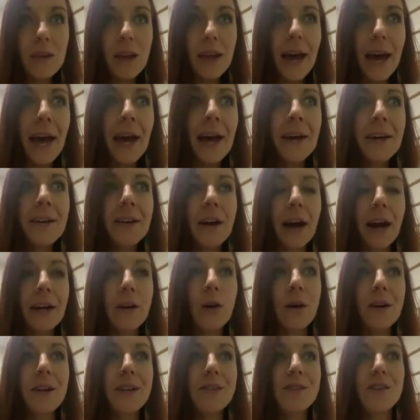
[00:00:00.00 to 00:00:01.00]
And I
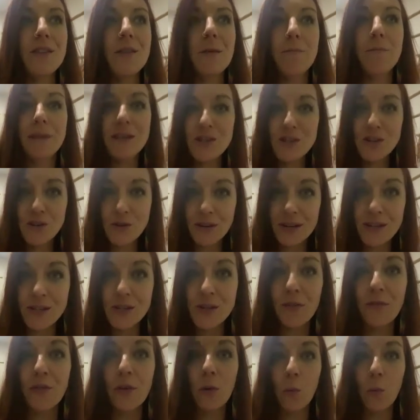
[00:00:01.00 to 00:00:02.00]
got into the mysteries
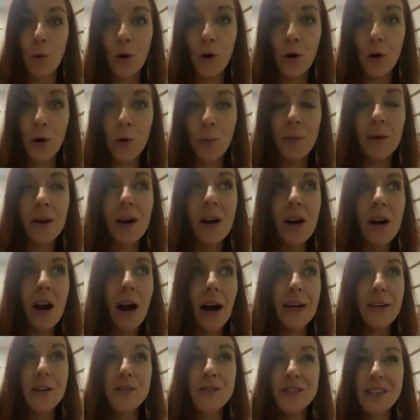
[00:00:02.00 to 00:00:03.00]
of the womb.
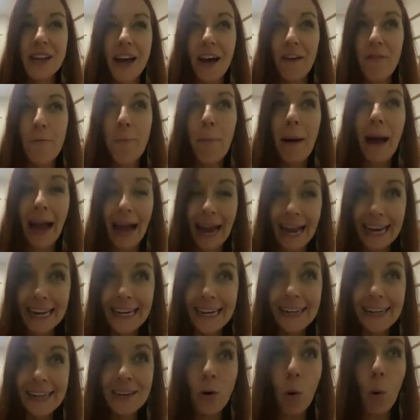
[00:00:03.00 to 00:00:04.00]
I used to have
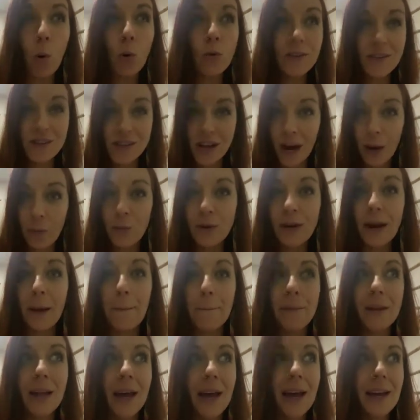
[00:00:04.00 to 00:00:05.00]
pain all the time when I
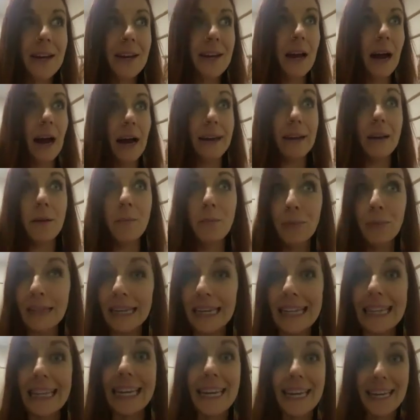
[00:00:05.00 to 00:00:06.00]
bled, and I
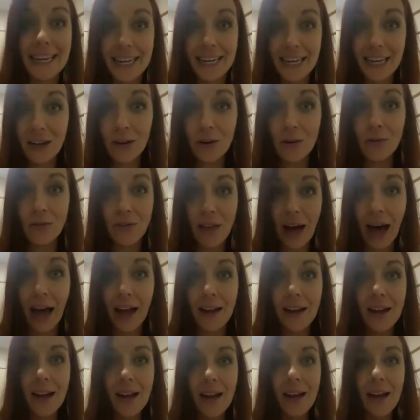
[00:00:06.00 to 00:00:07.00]
completely healed
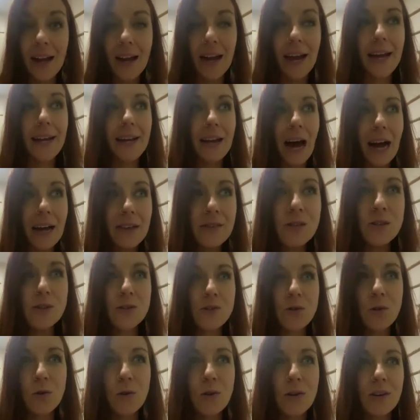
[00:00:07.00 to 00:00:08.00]
that and
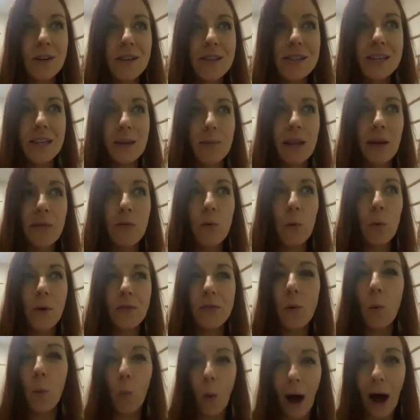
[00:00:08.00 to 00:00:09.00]
understood on a deep level what
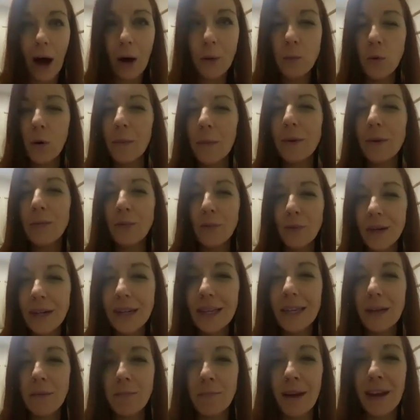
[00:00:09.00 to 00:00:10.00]
the wild woman
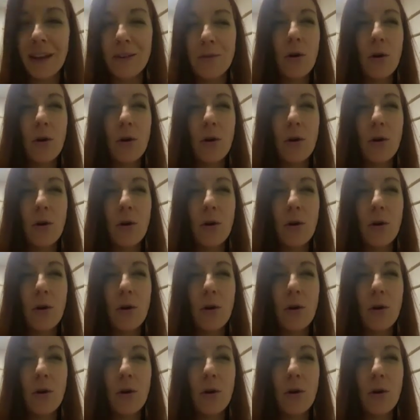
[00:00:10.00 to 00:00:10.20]
really meant.